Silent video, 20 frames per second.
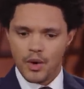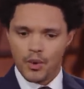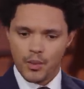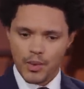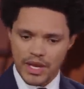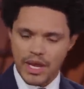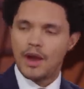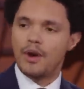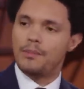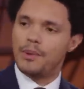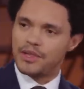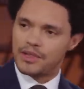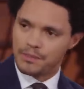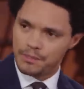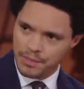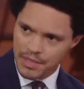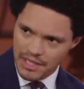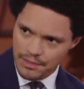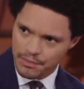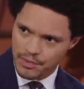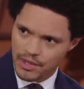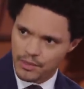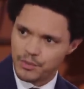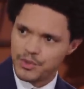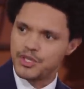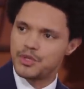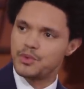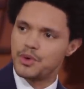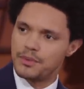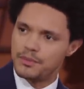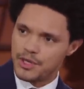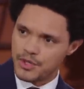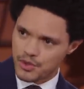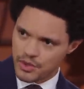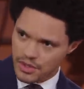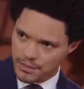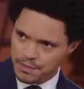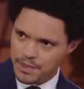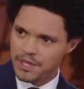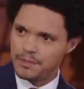We care about the people, and we just want to make sure
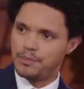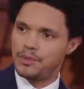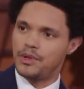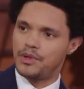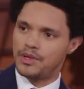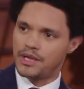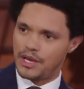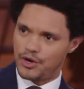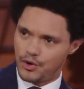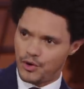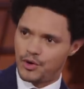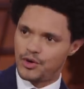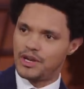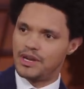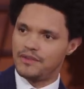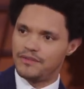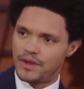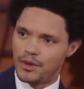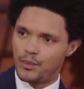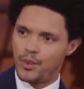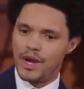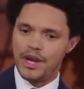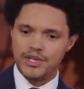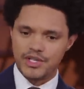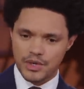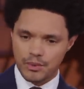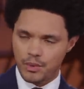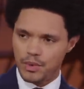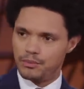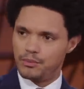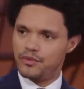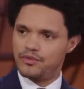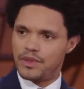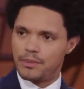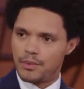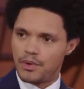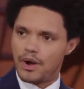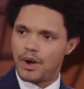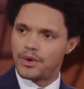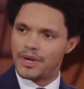that people can earn a living wage, and we'll move
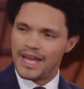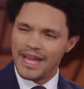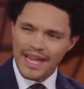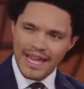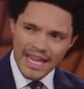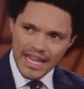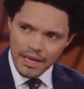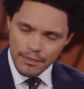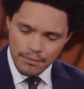them around. Yeah. In